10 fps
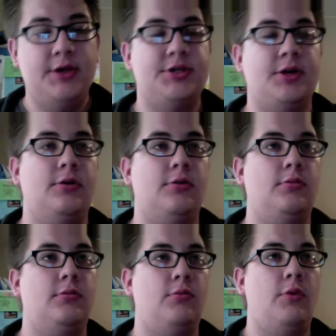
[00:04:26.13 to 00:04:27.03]
So
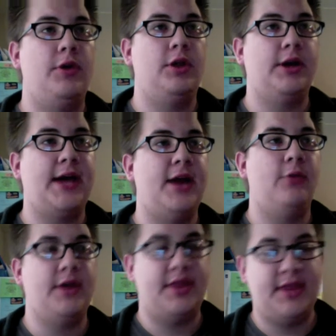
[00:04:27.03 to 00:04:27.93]
when we look at it,
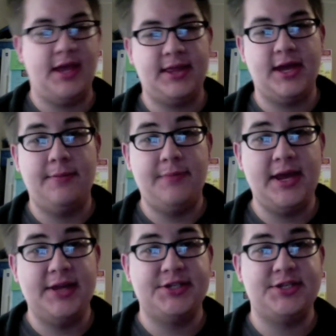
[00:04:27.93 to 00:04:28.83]
we think that it
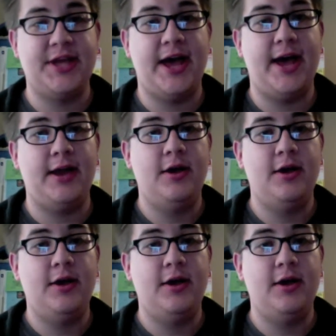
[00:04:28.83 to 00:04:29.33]
means that